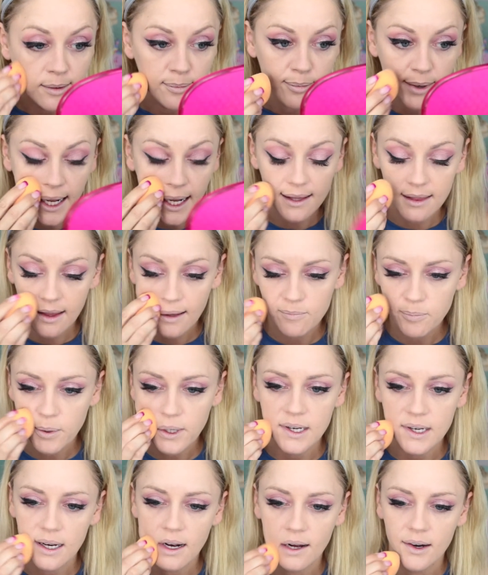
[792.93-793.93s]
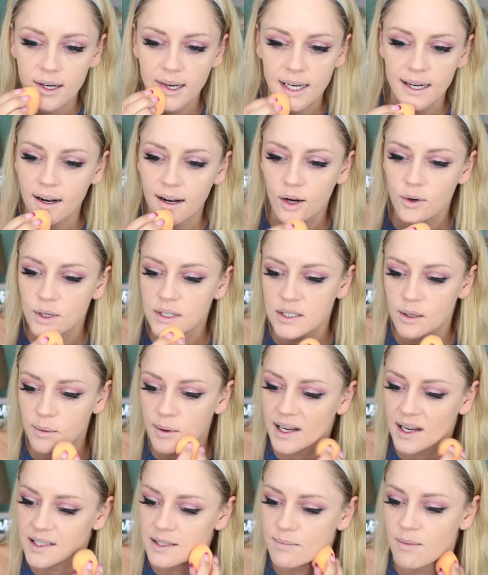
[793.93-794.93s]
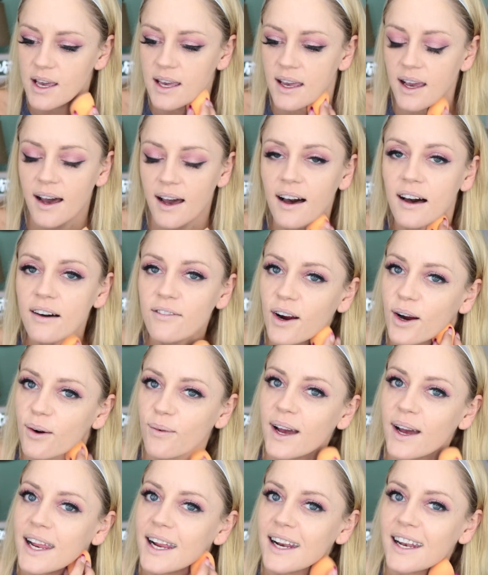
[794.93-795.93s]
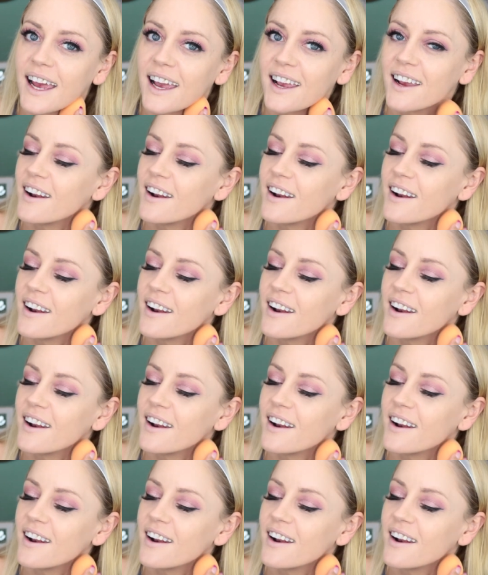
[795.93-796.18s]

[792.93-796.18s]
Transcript: But I love putting it on. It always reminds me of our wedding day.